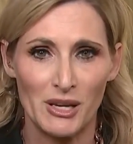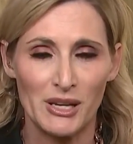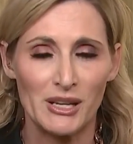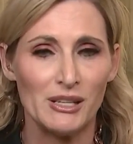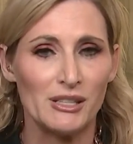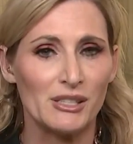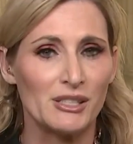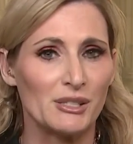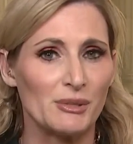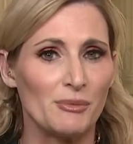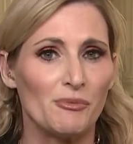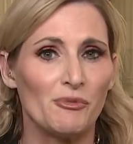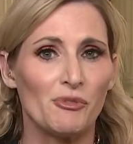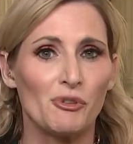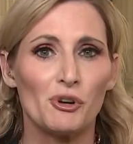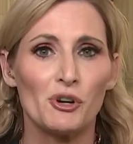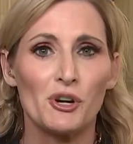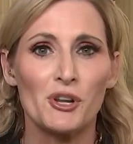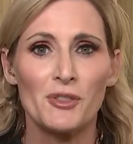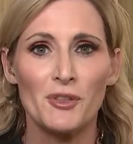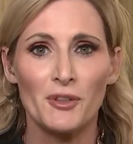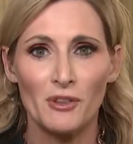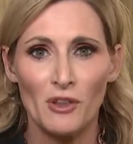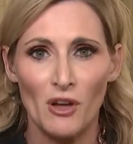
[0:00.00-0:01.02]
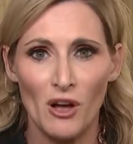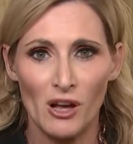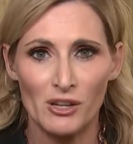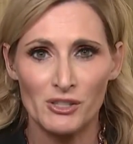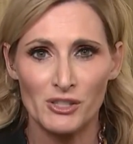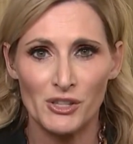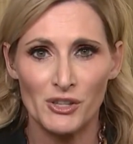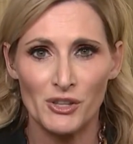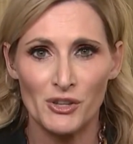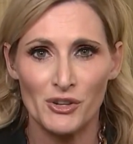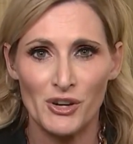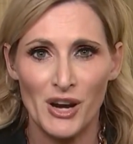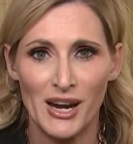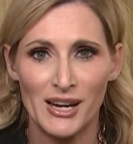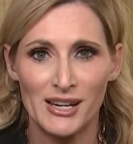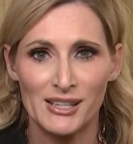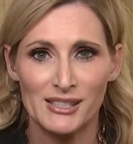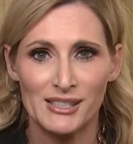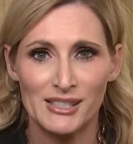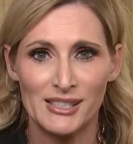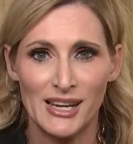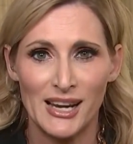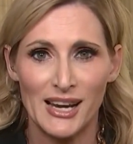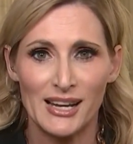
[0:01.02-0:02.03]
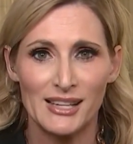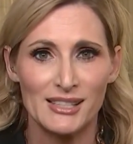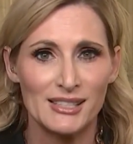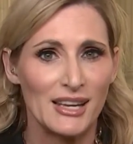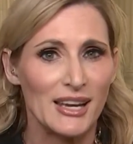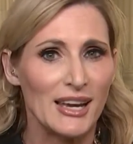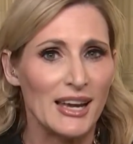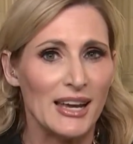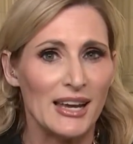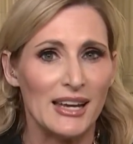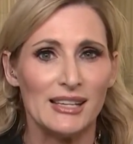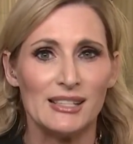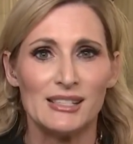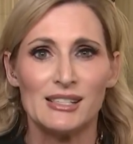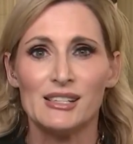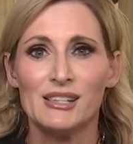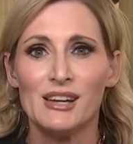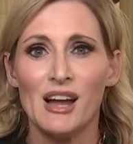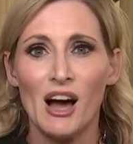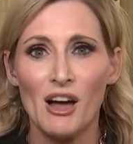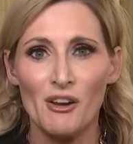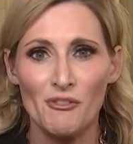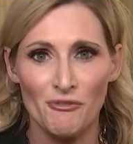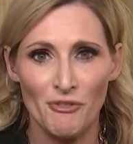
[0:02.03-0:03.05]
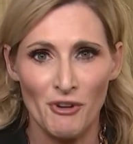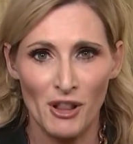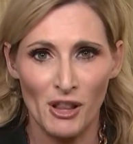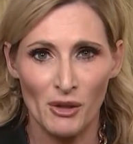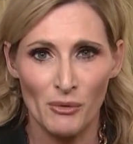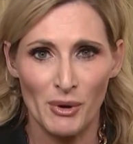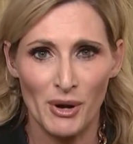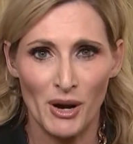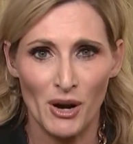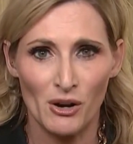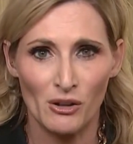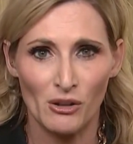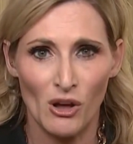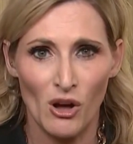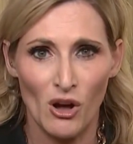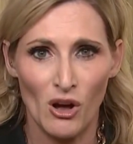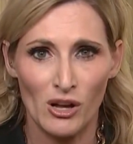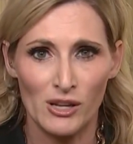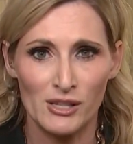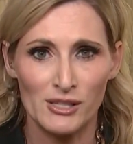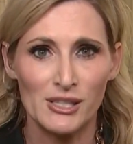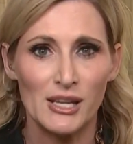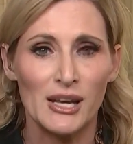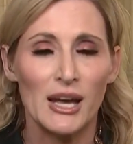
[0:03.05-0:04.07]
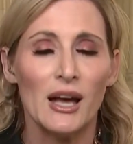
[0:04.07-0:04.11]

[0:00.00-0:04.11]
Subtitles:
He's subverted the laws of the United States. He's not following our laws,